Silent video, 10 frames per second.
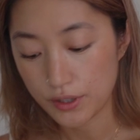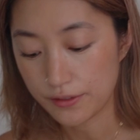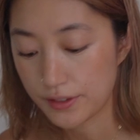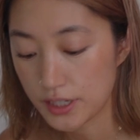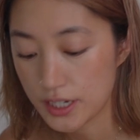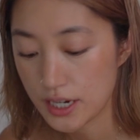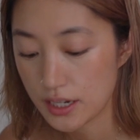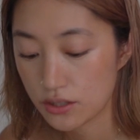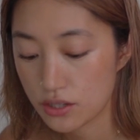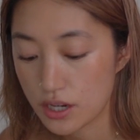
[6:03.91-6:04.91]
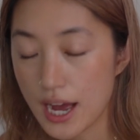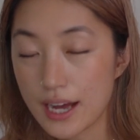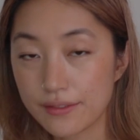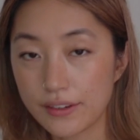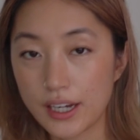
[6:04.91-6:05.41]
prefer to
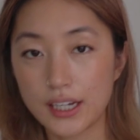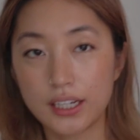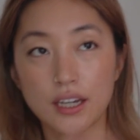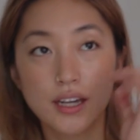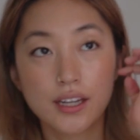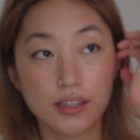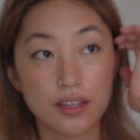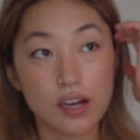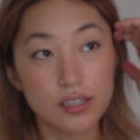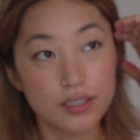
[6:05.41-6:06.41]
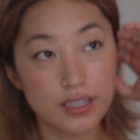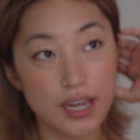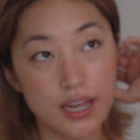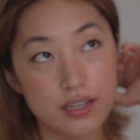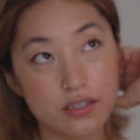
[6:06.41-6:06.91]
have a
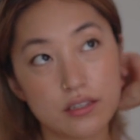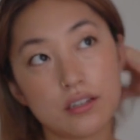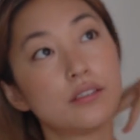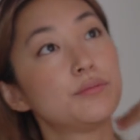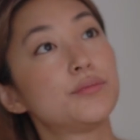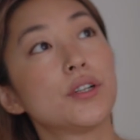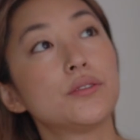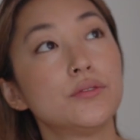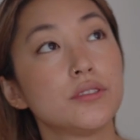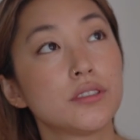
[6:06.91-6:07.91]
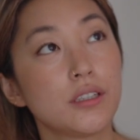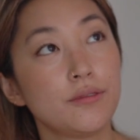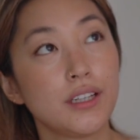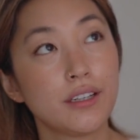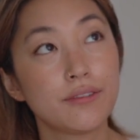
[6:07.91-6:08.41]
non-tan, non-bronze,
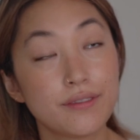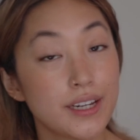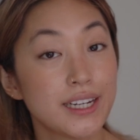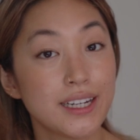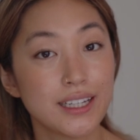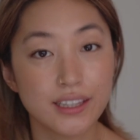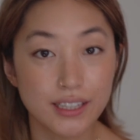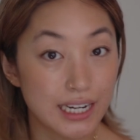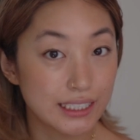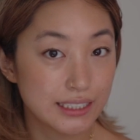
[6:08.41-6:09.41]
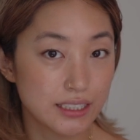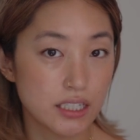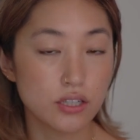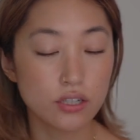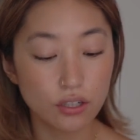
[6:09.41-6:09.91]
really fair and light
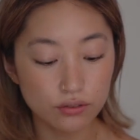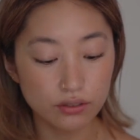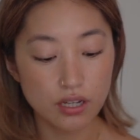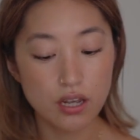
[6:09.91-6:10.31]
skin tone.